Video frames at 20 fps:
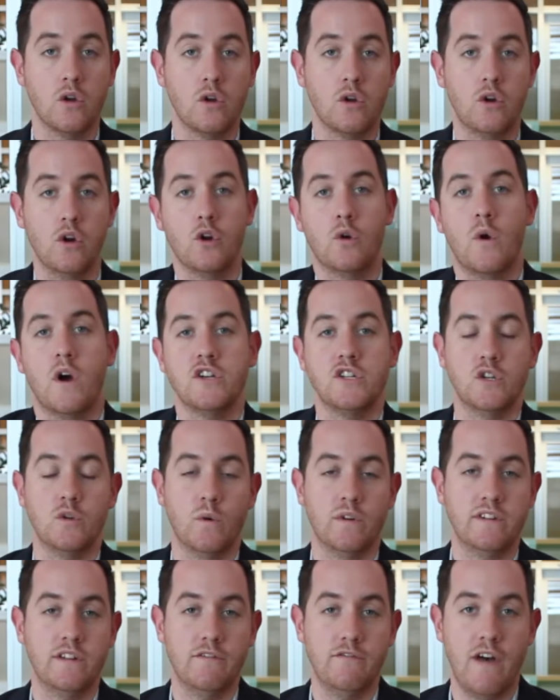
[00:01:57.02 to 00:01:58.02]
Good question.
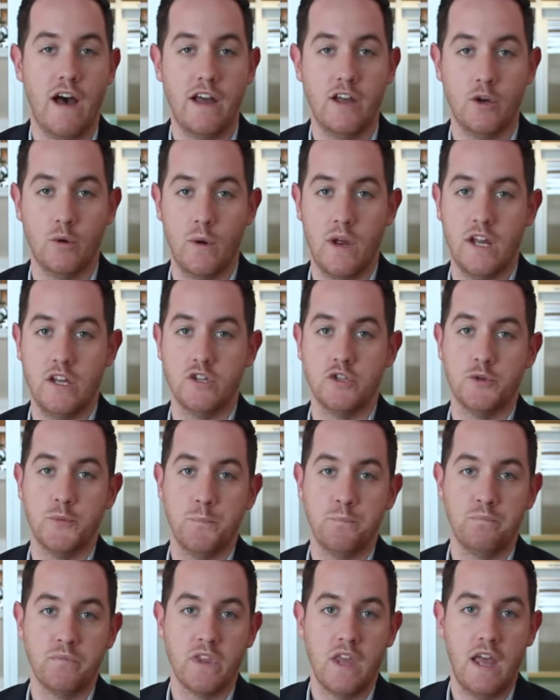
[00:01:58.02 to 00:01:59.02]
What's a value range?
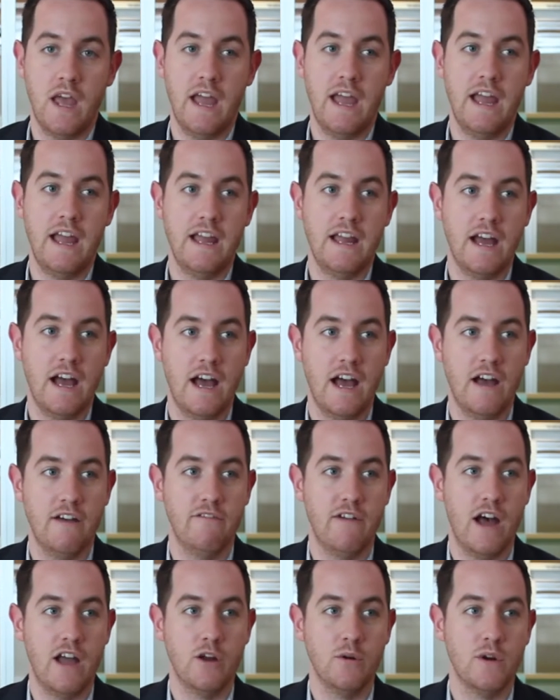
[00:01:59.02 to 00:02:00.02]
A, uh, a,
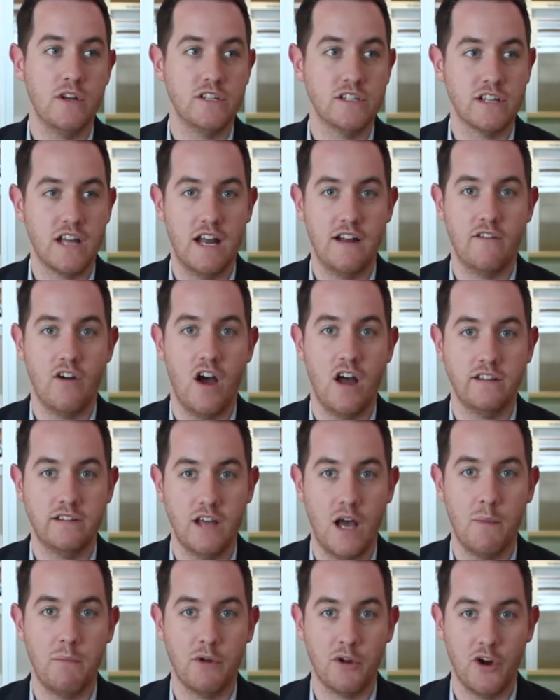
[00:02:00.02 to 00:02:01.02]
value range is kind of a hot
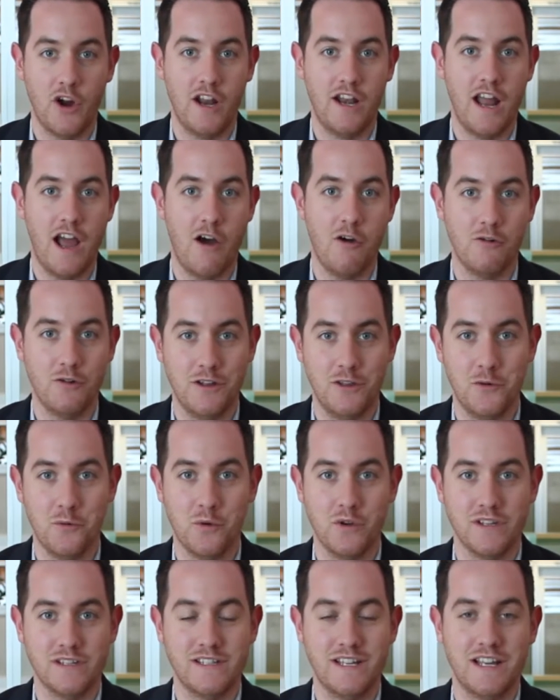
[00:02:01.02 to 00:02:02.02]
topic right now in the
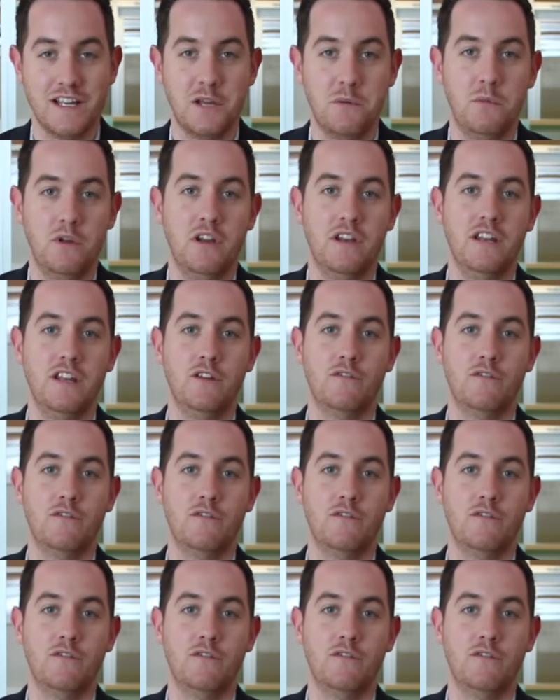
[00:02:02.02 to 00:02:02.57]
real estate community.